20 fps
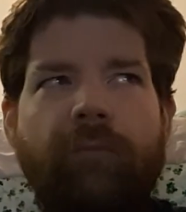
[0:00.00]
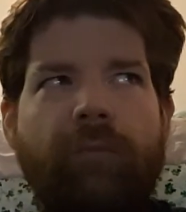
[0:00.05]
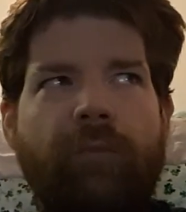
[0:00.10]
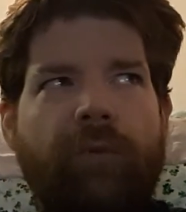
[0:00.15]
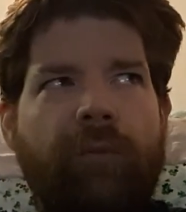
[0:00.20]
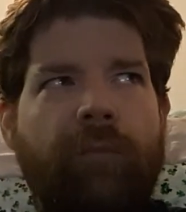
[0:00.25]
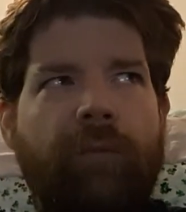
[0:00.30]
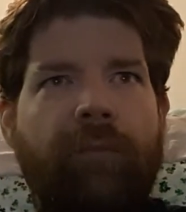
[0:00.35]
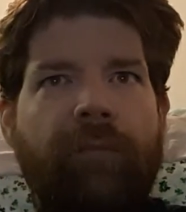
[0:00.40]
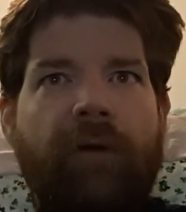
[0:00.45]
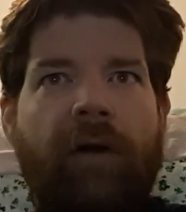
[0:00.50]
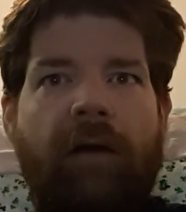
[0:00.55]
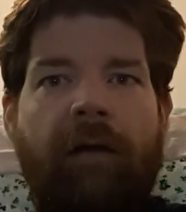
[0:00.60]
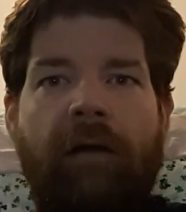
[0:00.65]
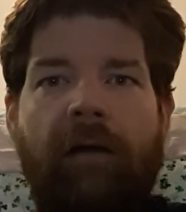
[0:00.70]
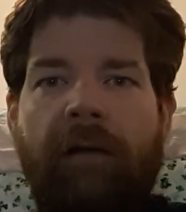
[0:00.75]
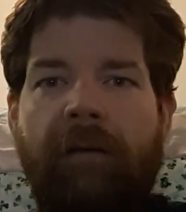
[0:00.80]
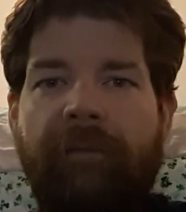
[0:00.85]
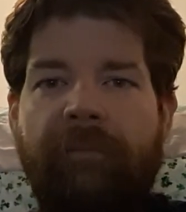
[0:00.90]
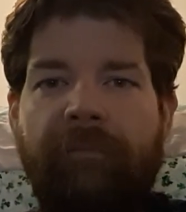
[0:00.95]
remember
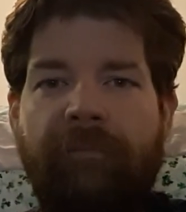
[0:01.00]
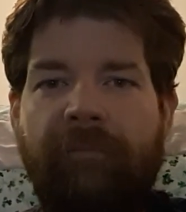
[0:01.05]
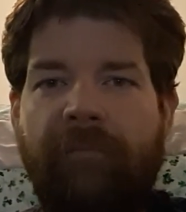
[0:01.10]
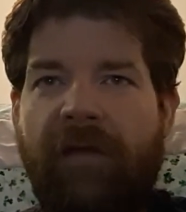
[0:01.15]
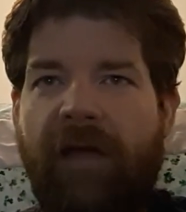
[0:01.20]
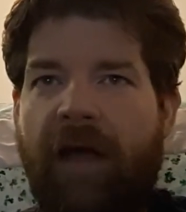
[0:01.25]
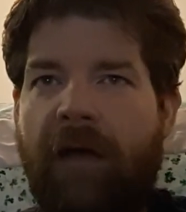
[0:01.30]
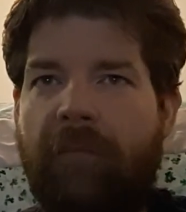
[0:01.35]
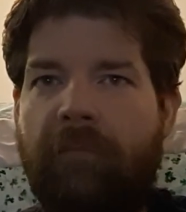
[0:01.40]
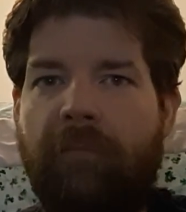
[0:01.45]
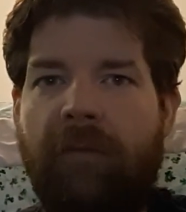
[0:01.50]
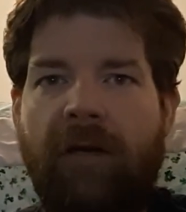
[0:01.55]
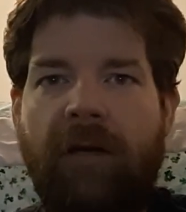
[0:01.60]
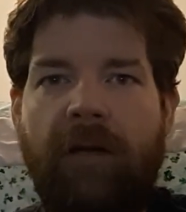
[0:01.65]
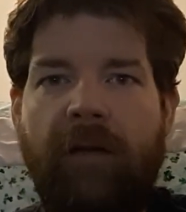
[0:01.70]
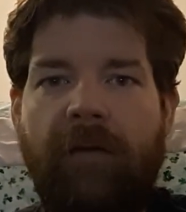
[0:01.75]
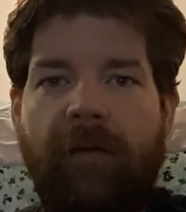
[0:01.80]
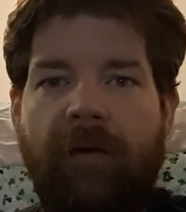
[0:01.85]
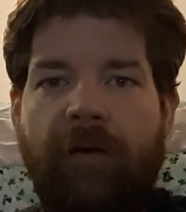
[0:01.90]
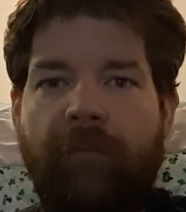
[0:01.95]
all that
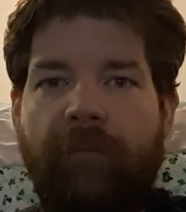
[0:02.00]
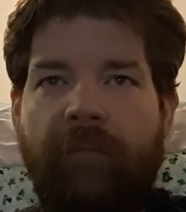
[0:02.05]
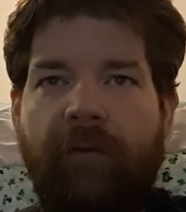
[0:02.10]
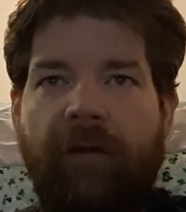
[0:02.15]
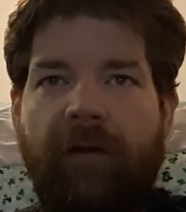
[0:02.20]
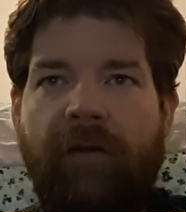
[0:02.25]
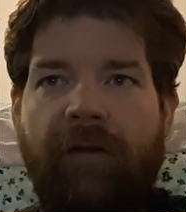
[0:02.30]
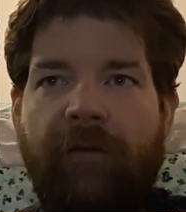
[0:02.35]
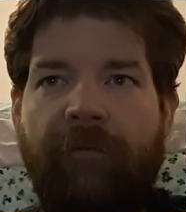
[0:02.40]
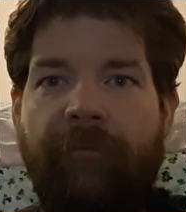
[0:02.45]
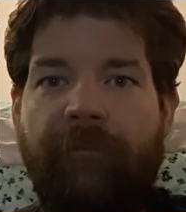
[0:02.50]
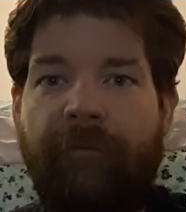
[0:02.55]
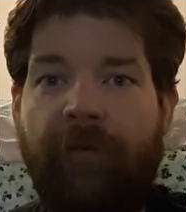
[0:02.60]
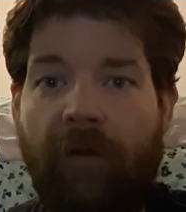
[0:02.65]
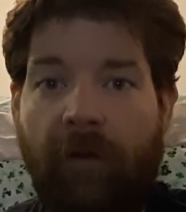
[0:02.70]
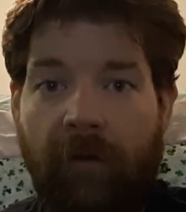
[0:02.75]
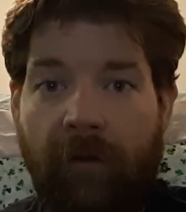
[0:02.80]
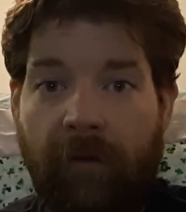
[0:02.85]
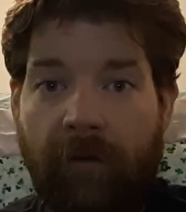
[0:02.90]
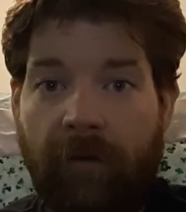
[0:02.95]
many that he's played like a
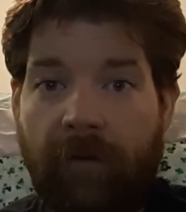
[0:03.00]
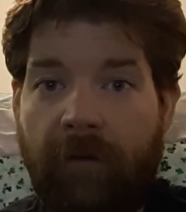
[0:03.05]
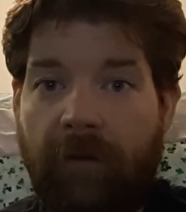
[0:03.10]
villain.